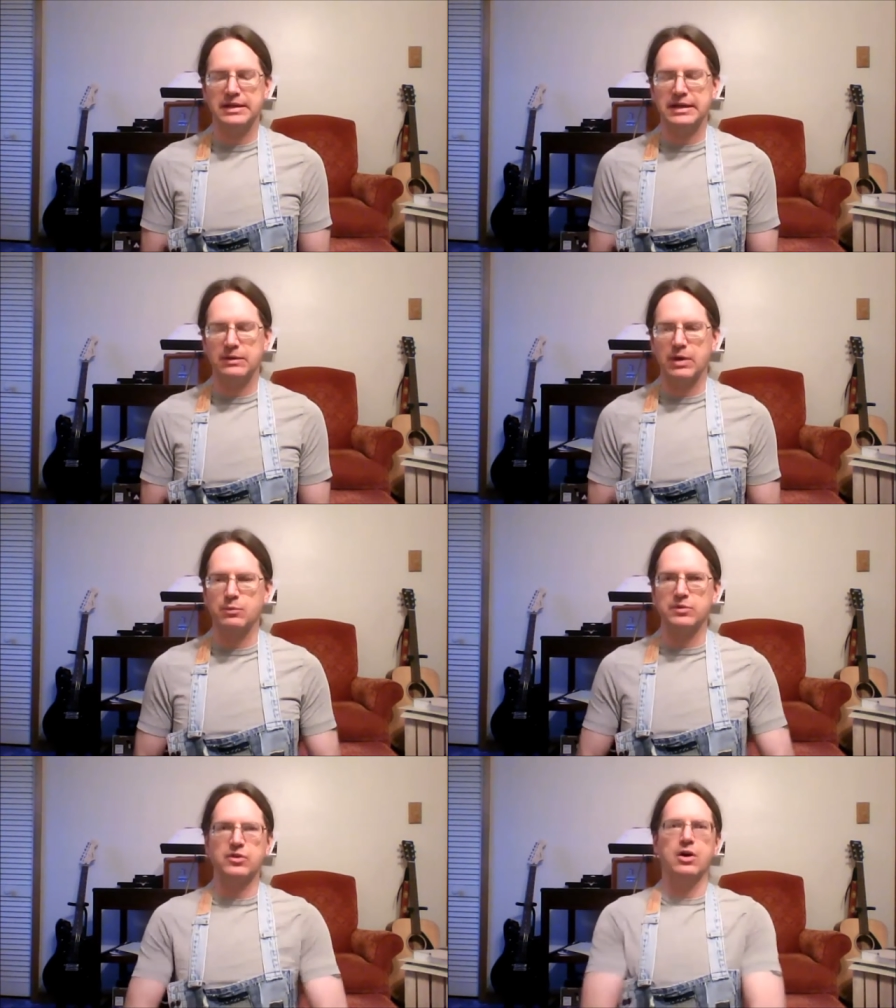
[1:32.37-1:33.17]
uh, Right
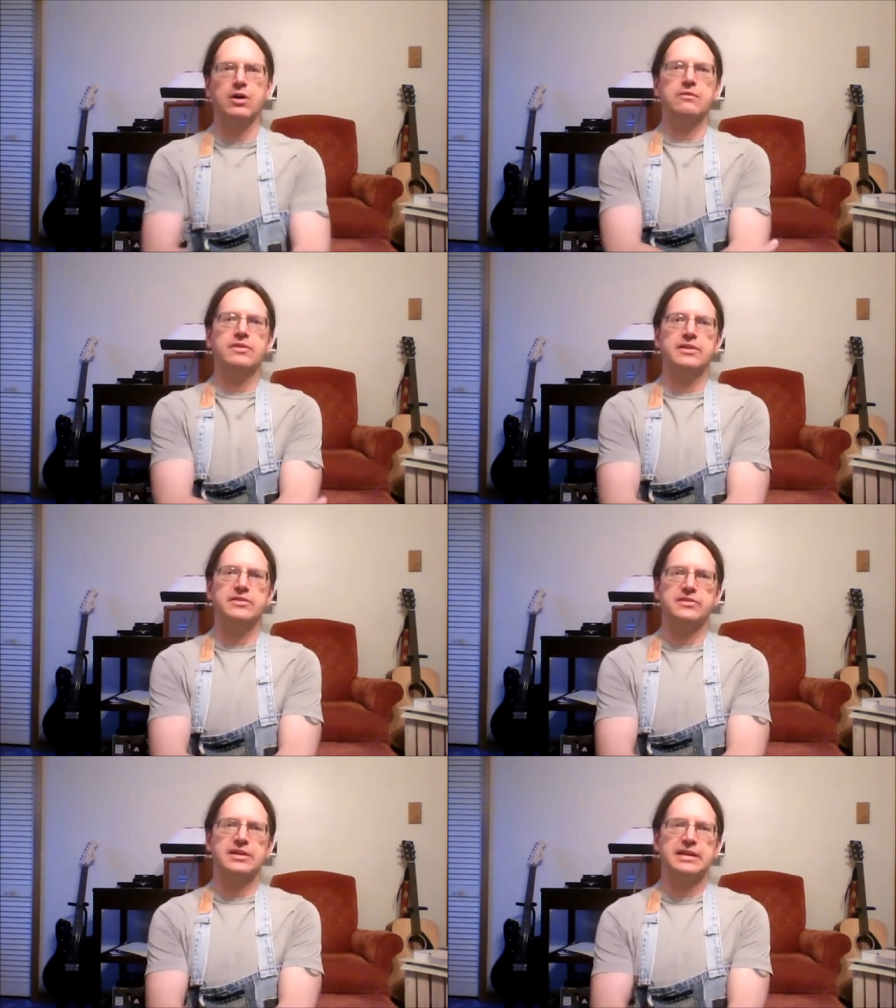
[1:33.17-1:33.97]
Resolve,
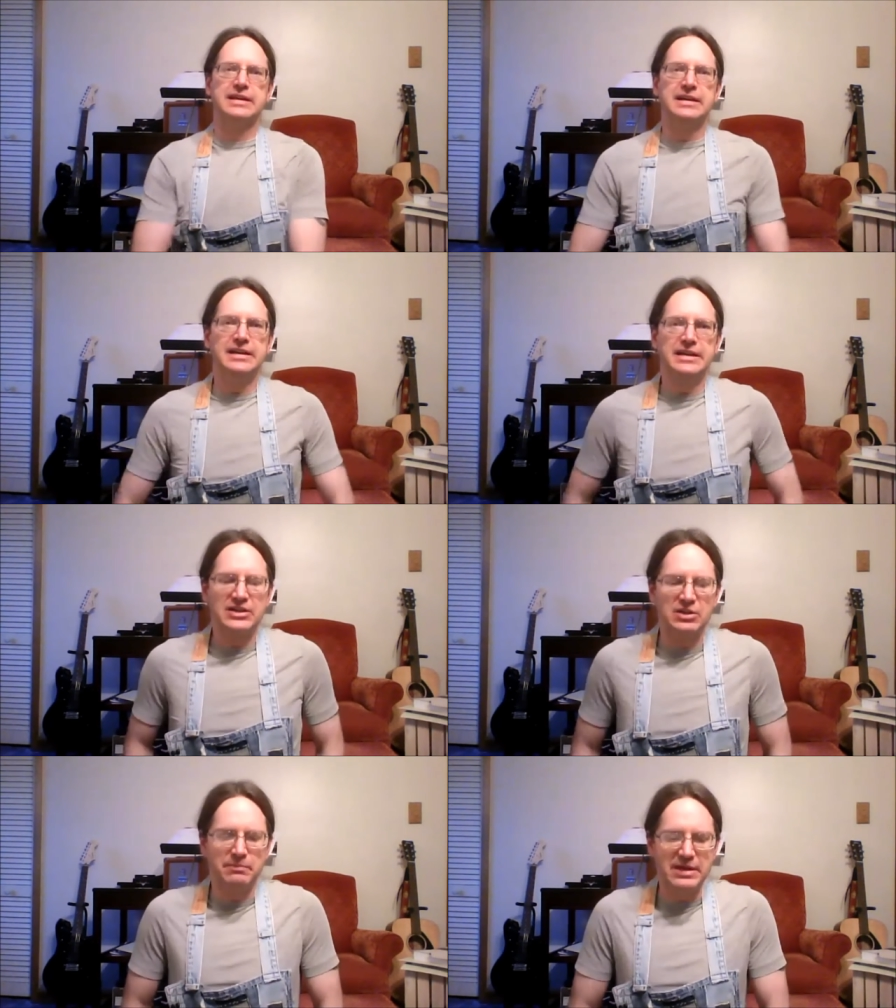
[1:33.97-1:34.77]
is
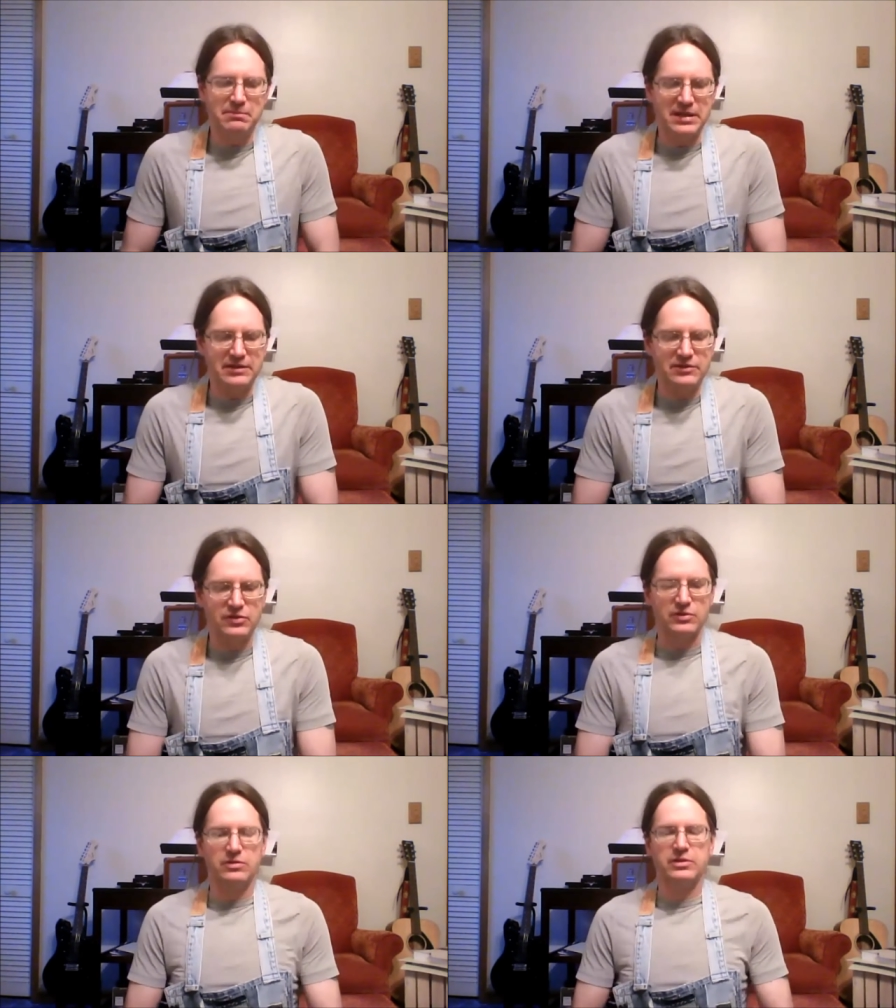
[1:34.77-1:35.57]
commitment
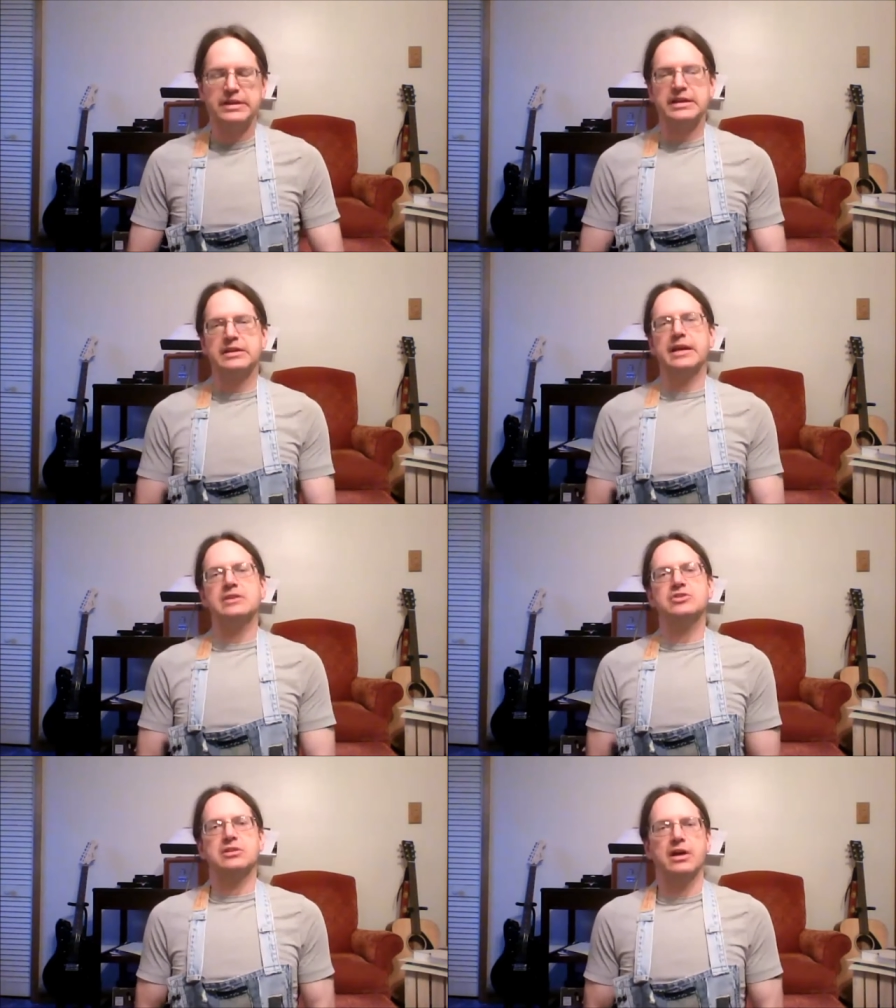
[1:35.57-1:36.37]
to
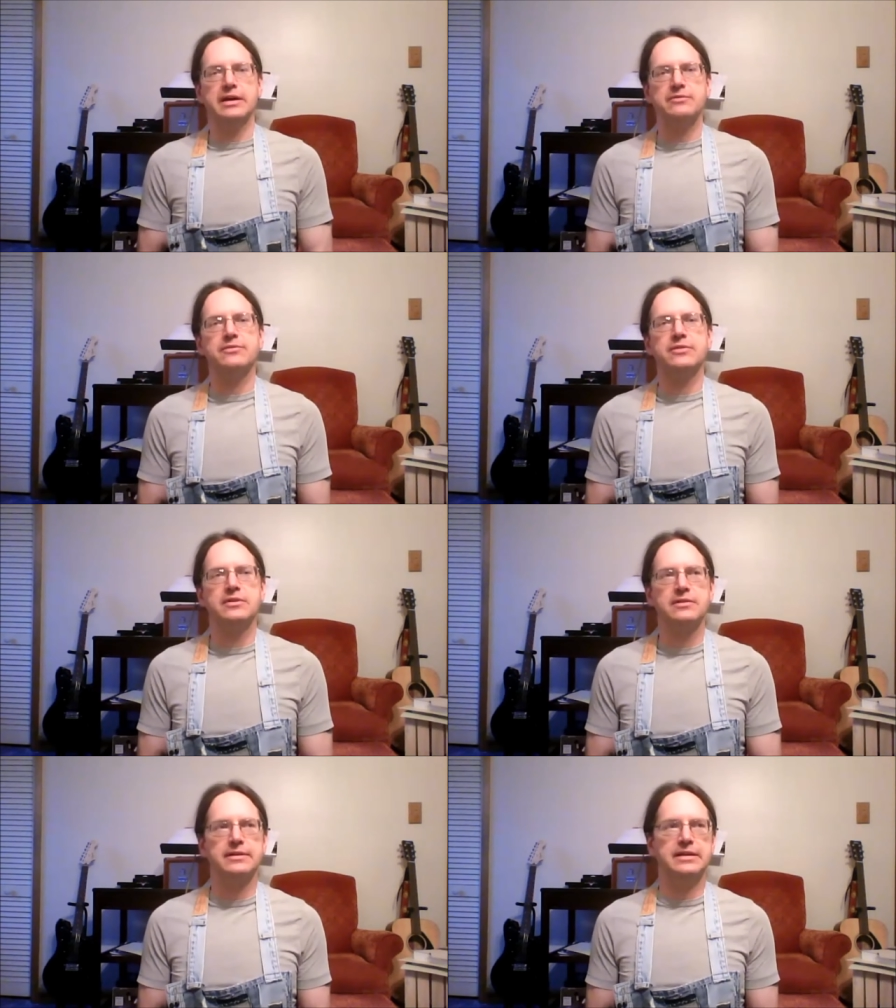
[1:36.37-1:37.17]
engaging life
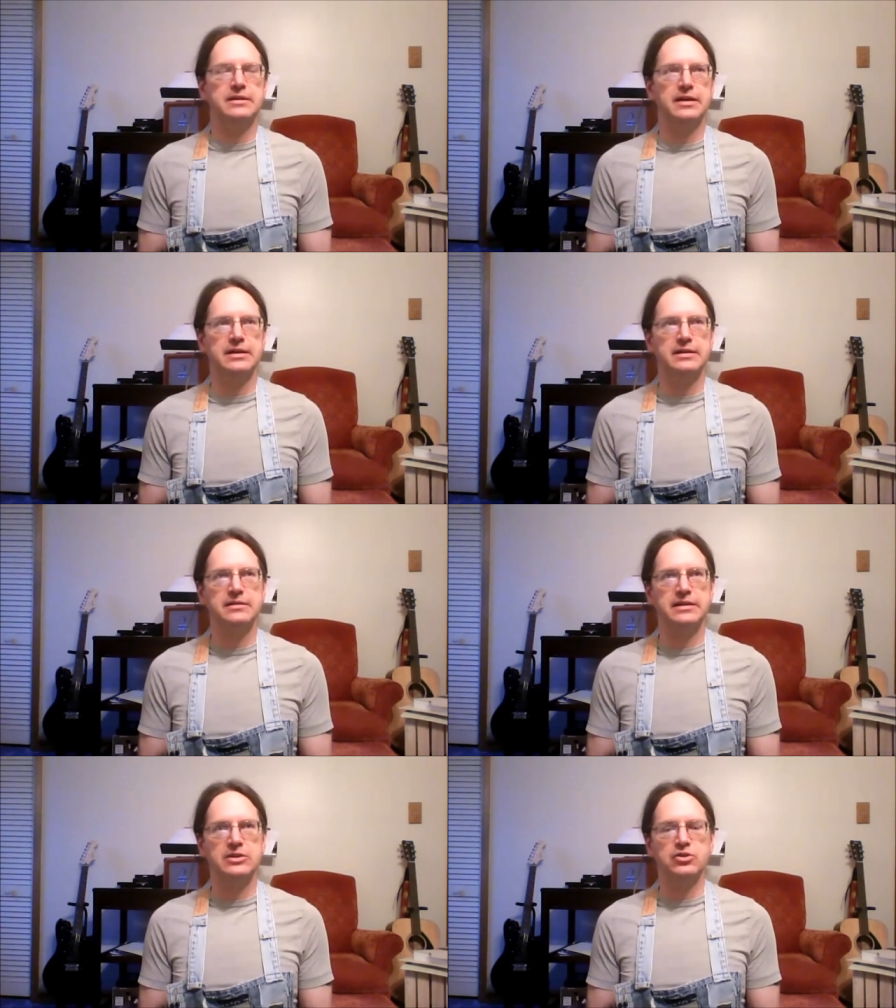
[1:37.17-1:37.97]
in, uh,
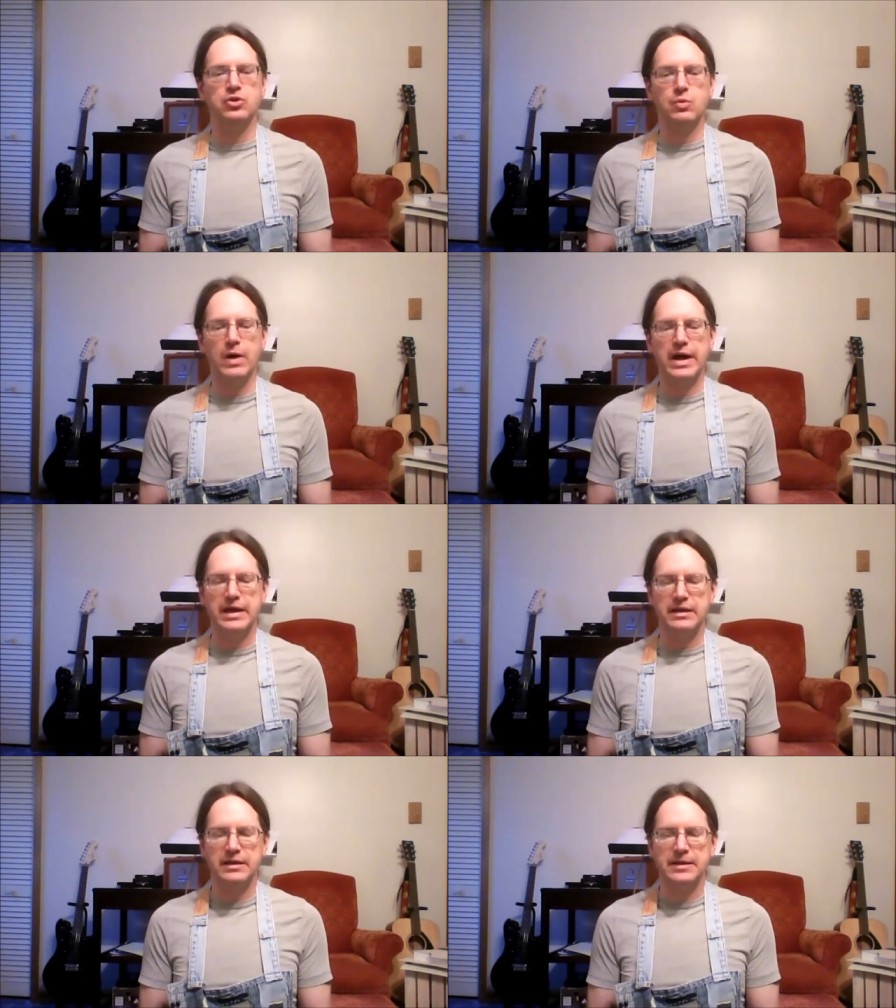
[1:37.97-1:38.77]
in a new
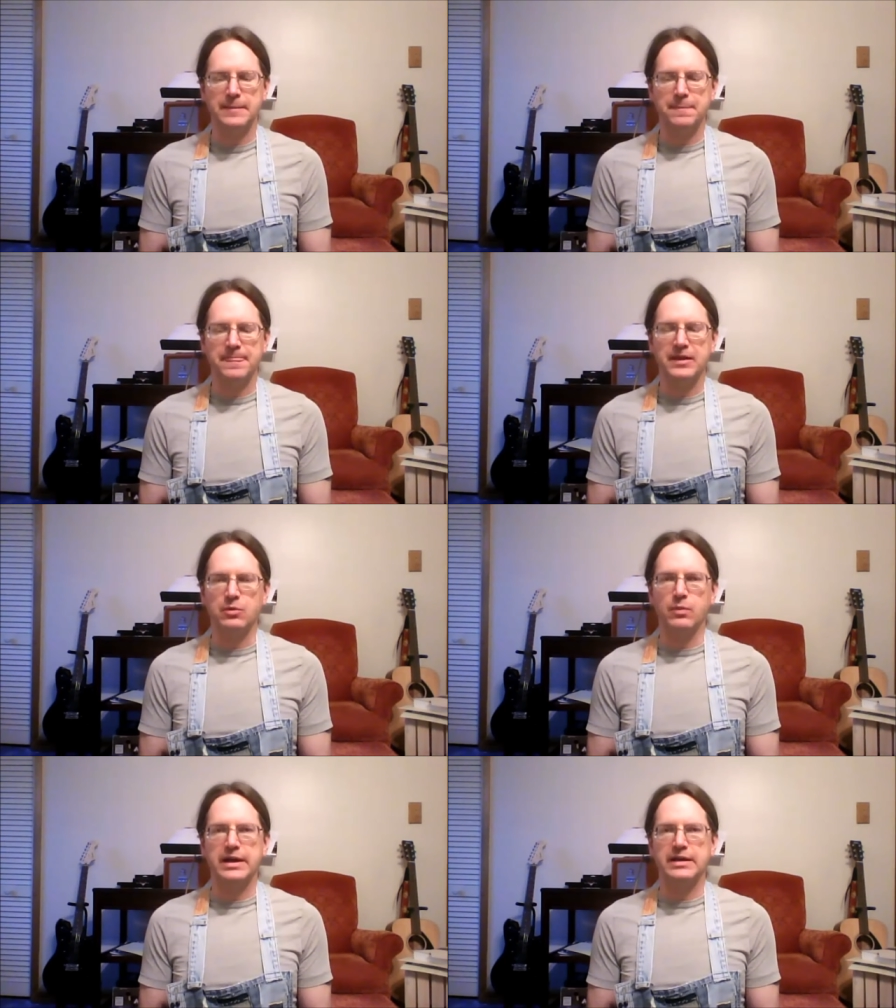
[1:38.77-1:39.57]
way, in a
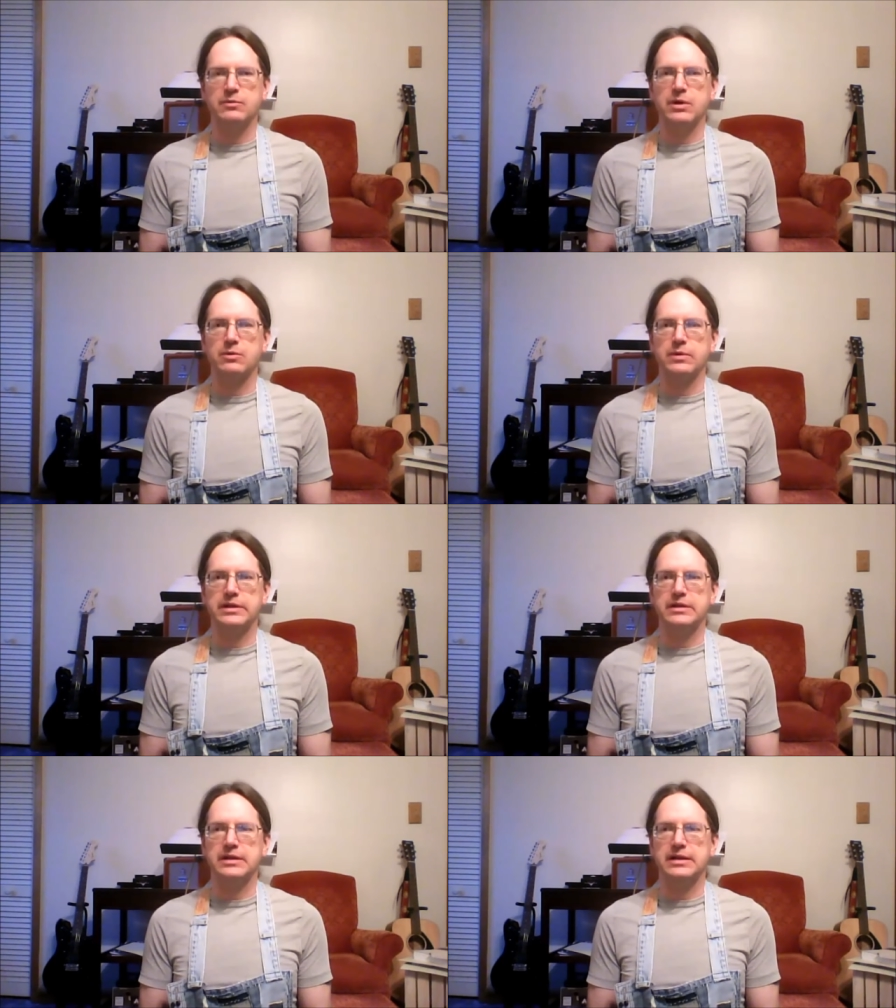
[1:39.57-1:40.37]
way where
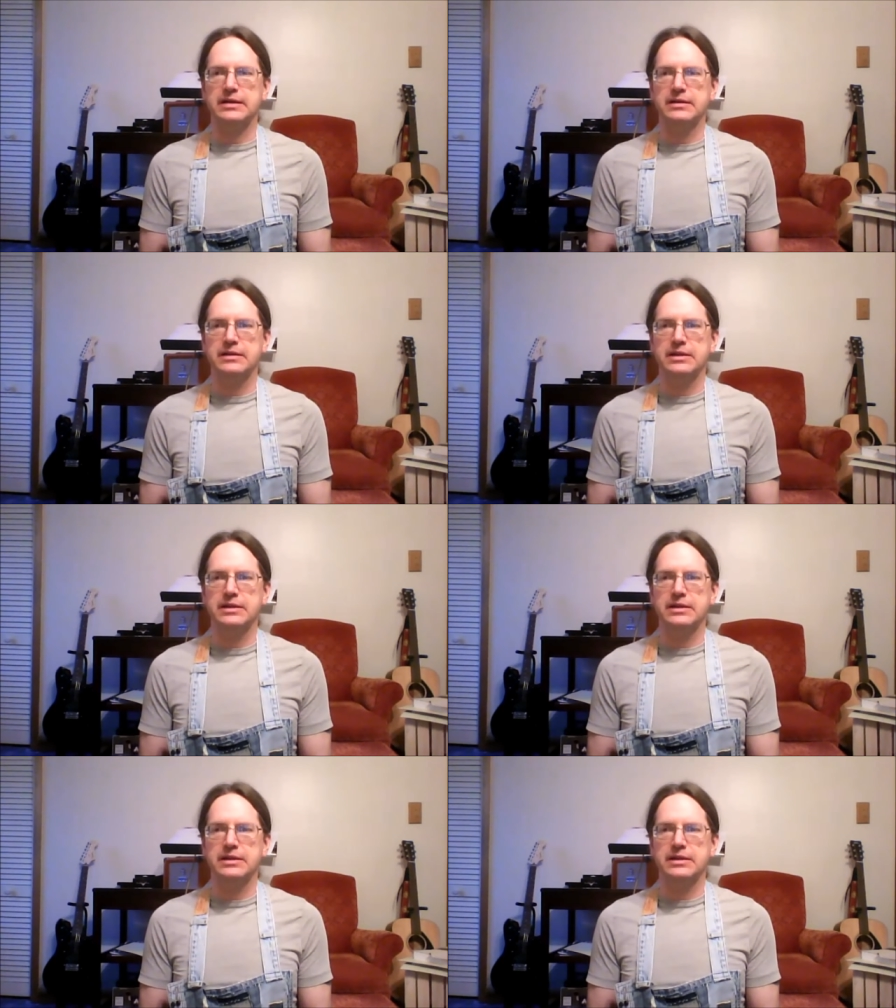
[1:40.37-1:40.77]
we uh,